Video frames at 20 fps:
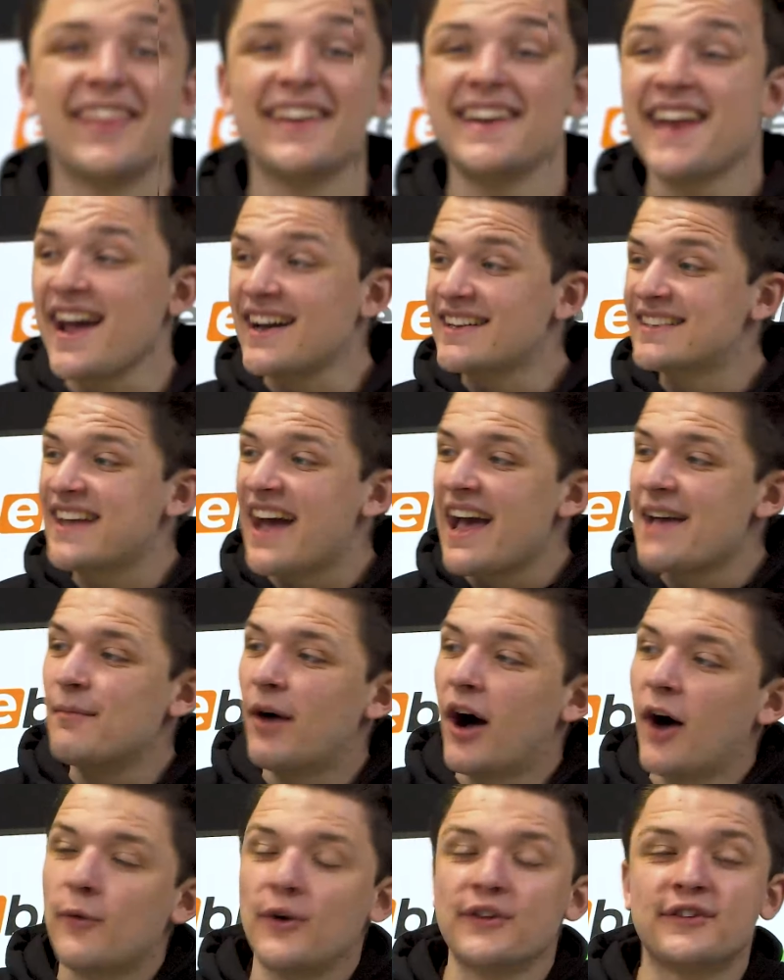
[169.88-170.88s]
The next game
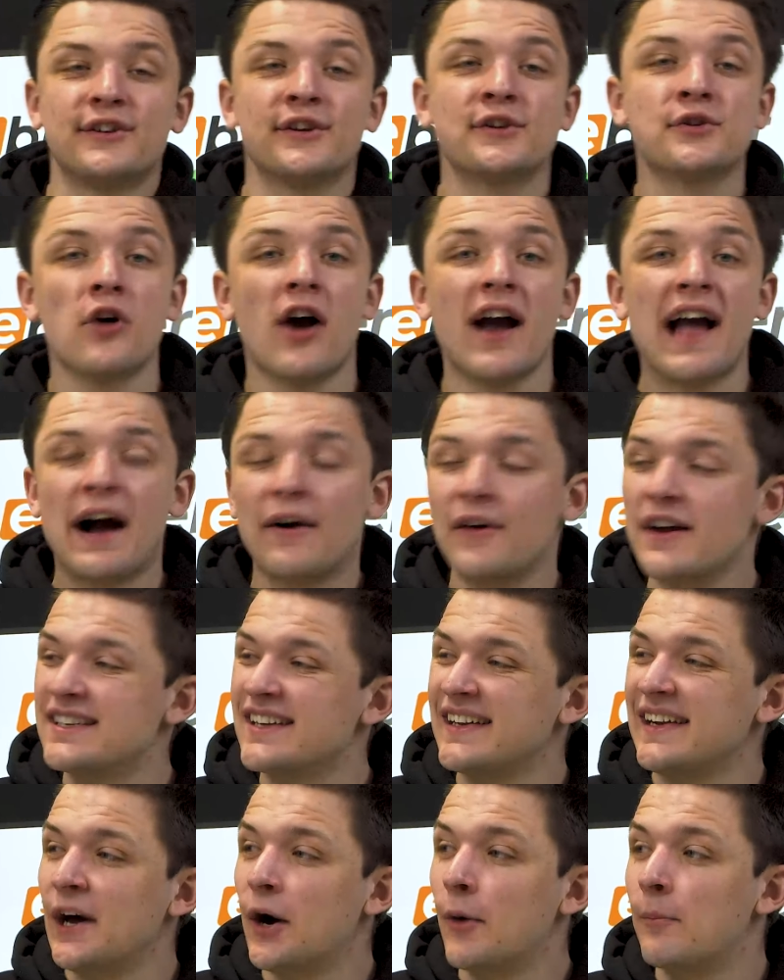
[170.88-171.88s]
I want to try out is a
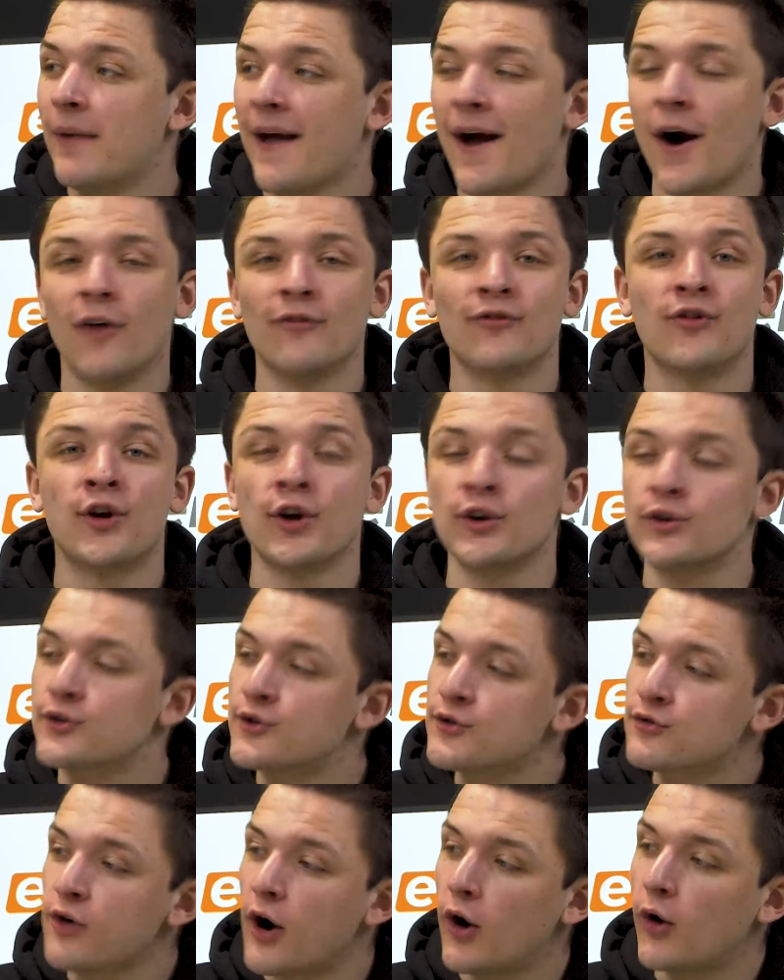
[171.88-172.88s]
little bit of
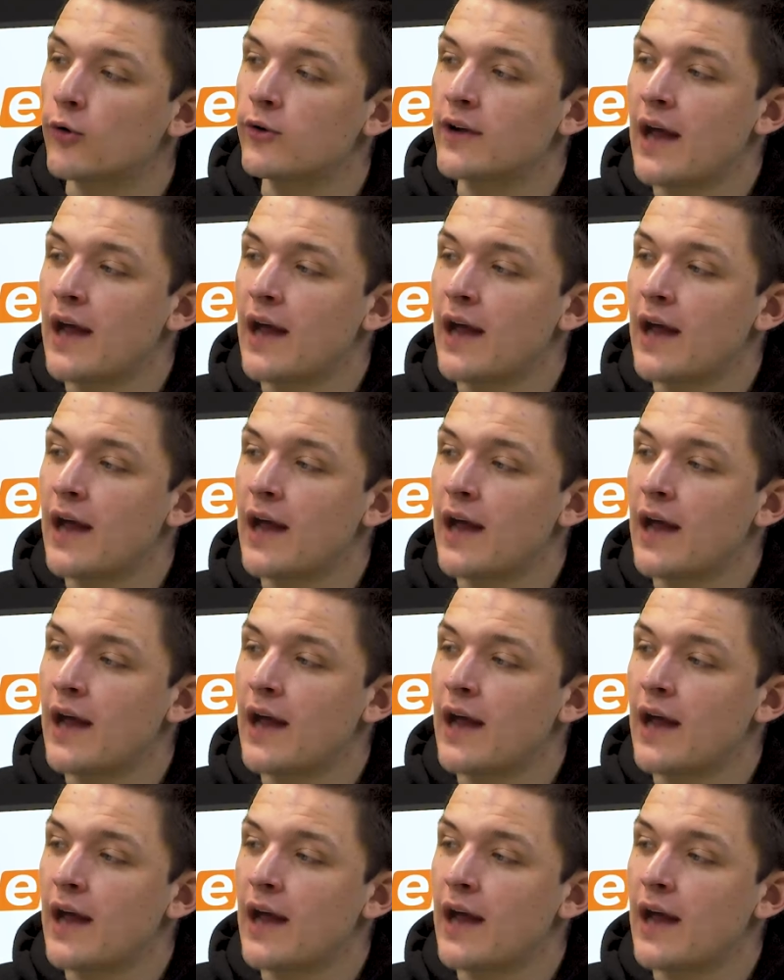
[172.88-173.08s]
Control.